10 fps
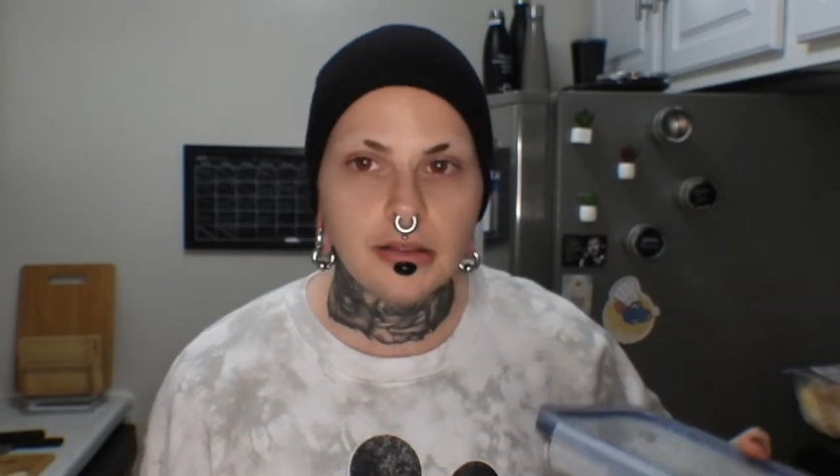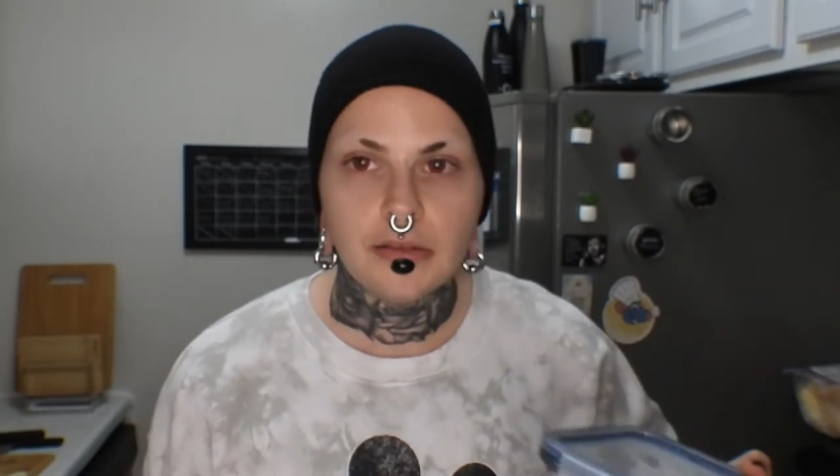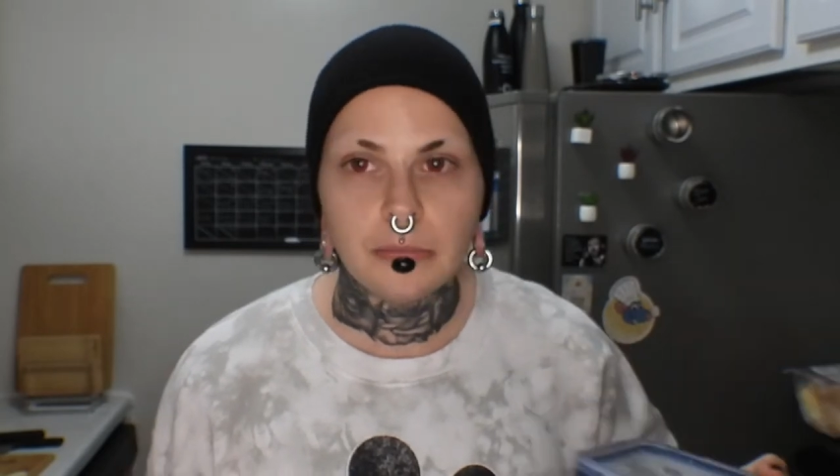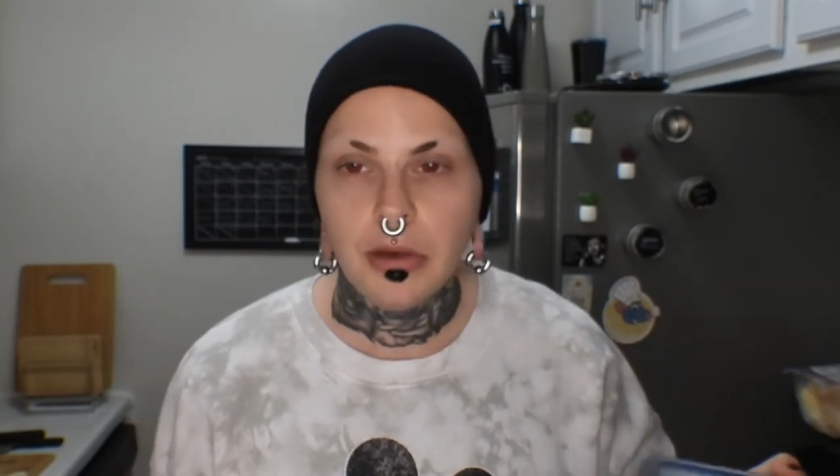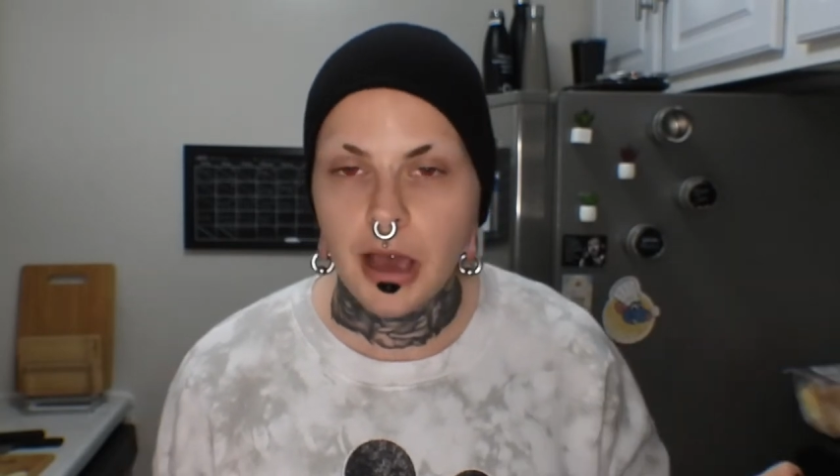
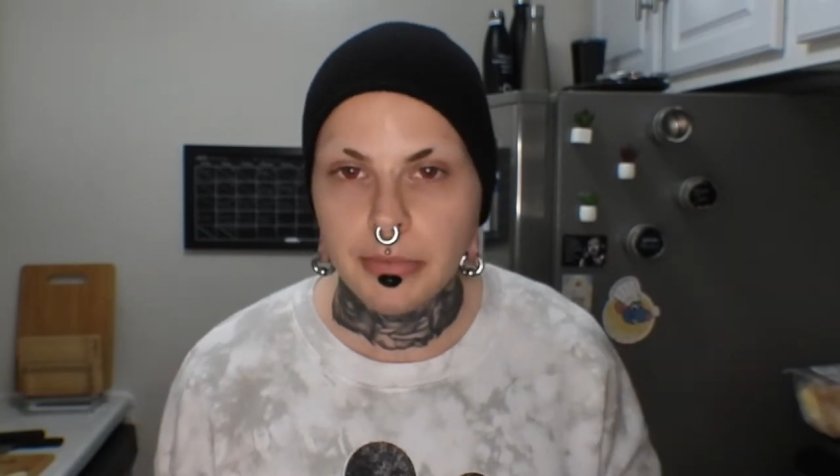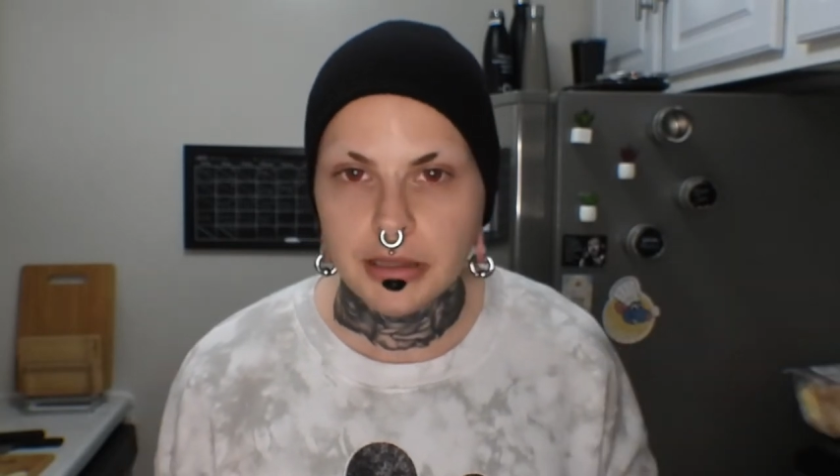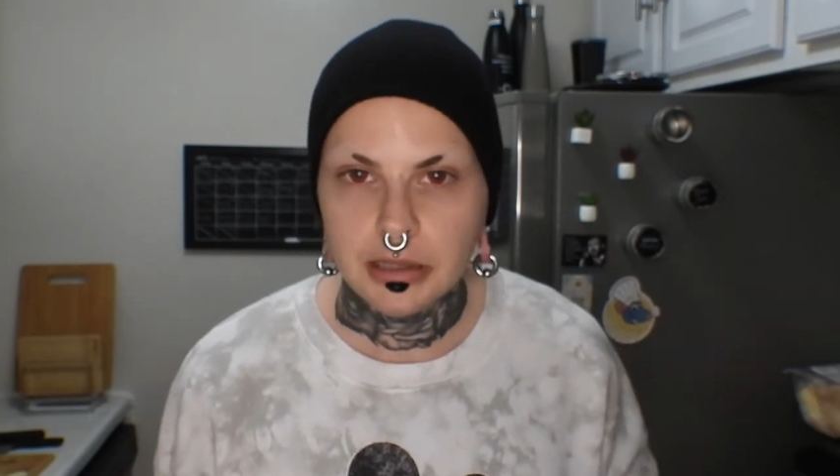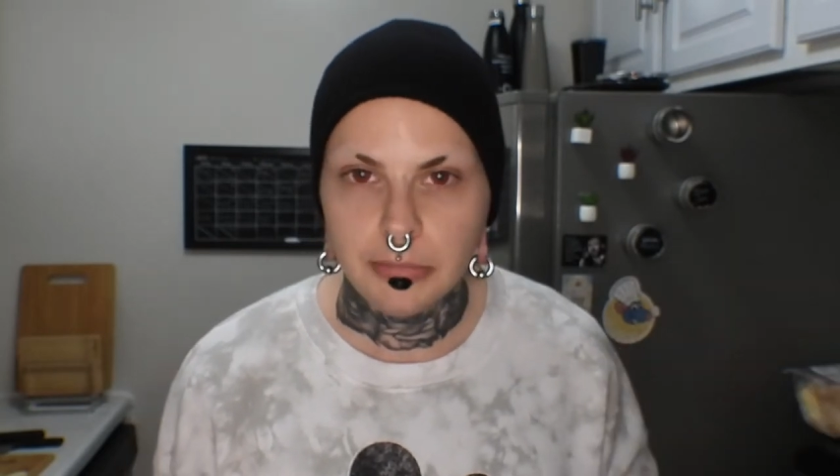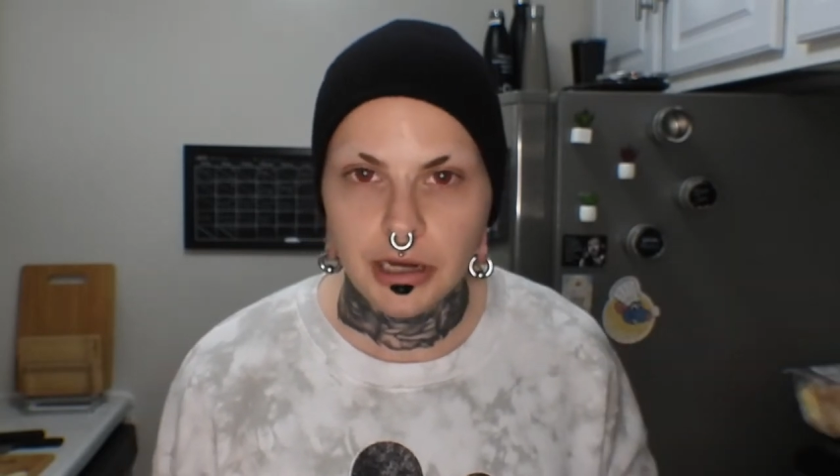this and pop it
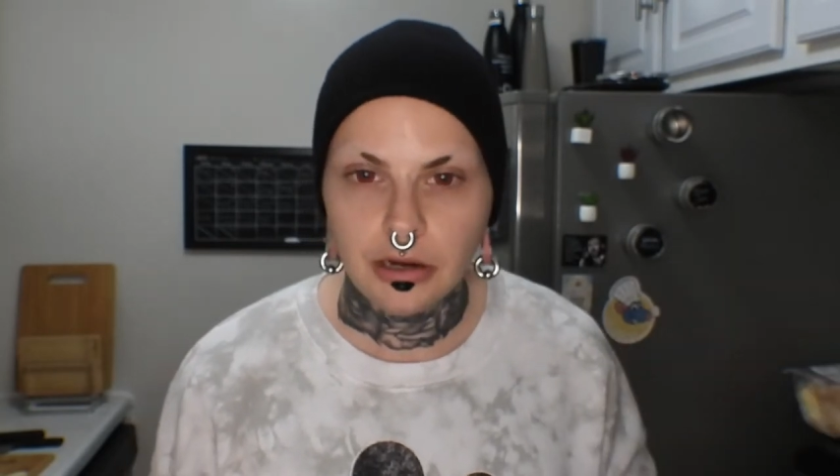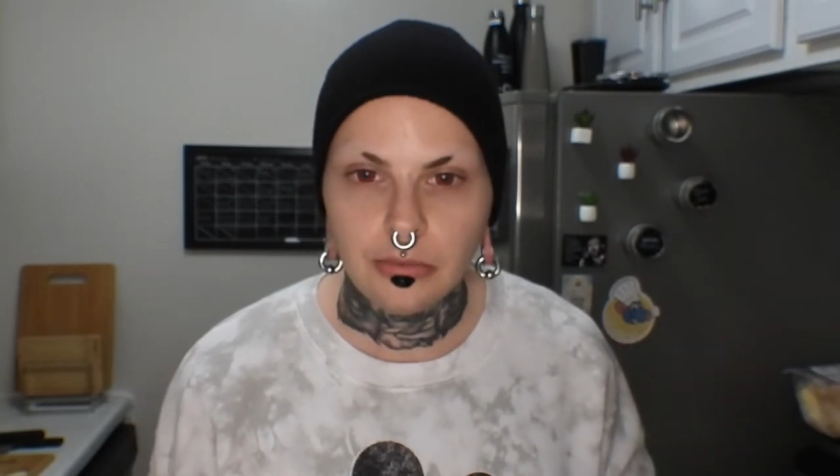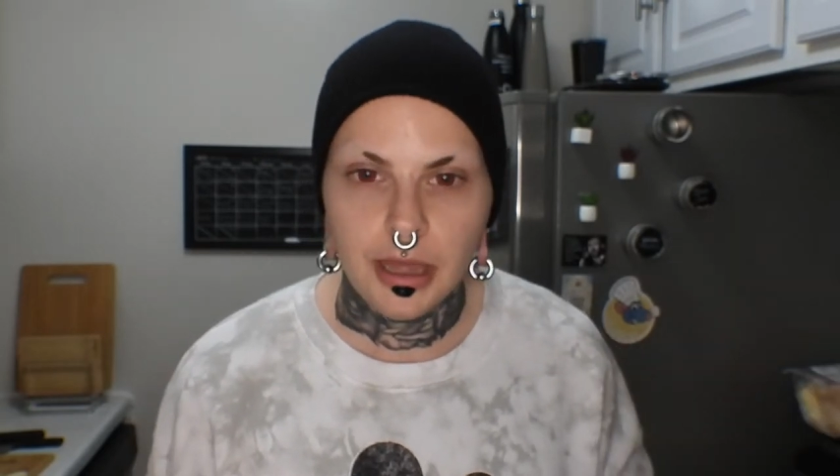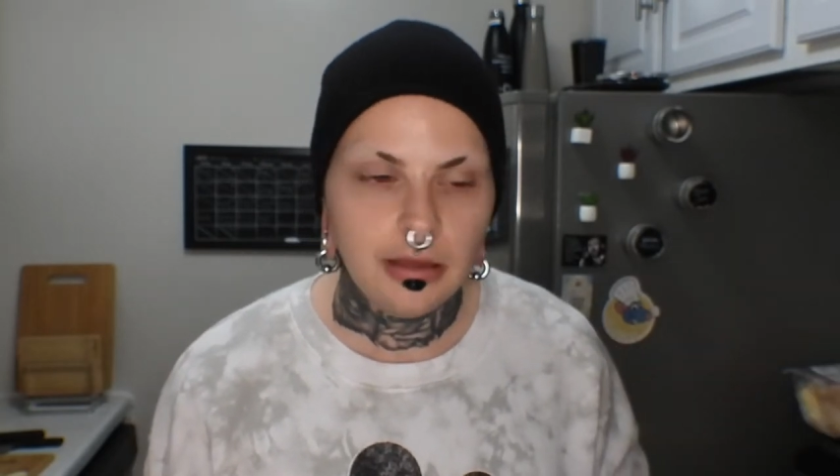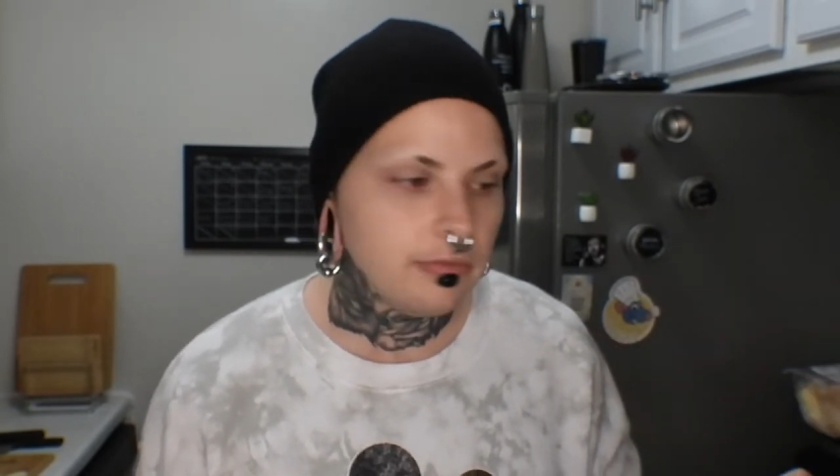in the
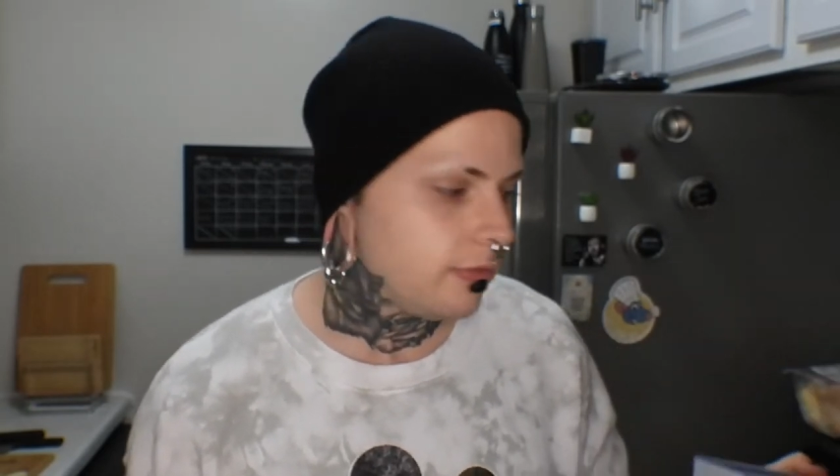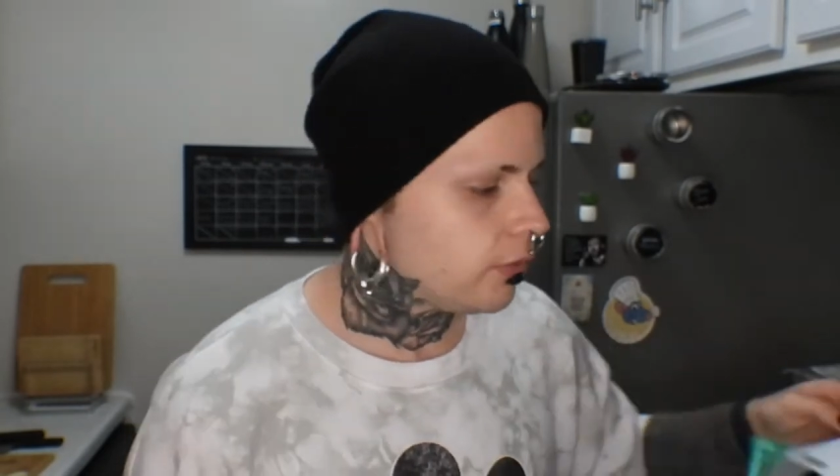microwave.